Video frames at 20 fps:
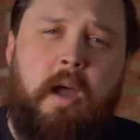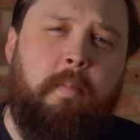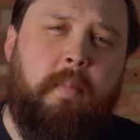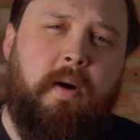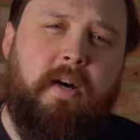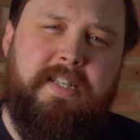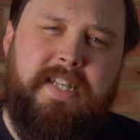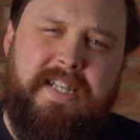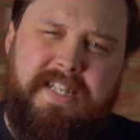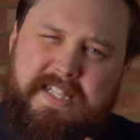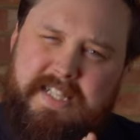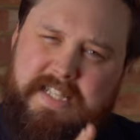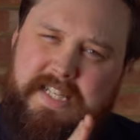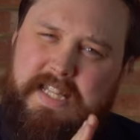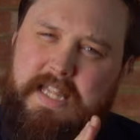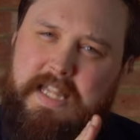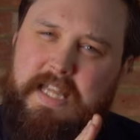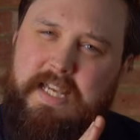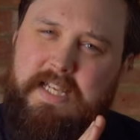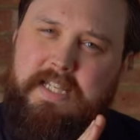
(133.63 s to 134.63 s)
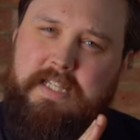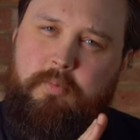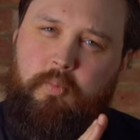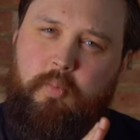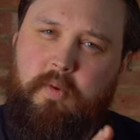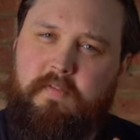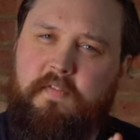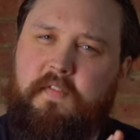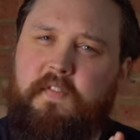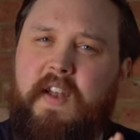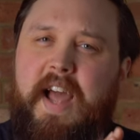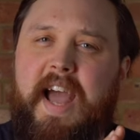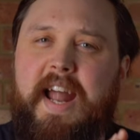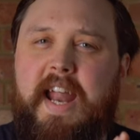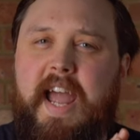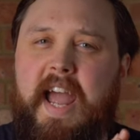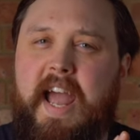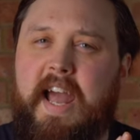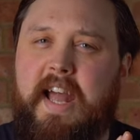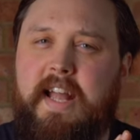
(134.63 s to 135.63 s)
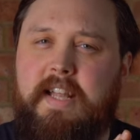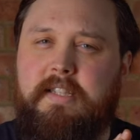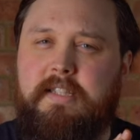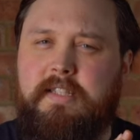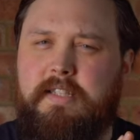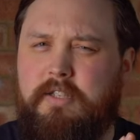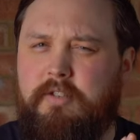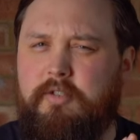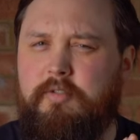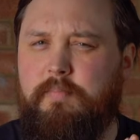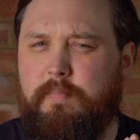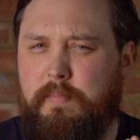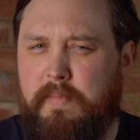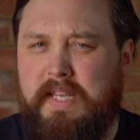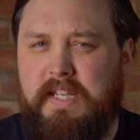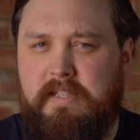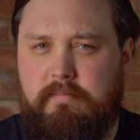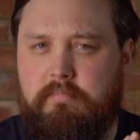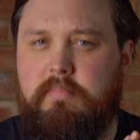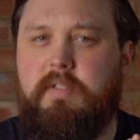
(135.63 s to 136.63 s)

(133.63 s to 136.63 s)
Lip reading: but I tend to see this with flat hands to mean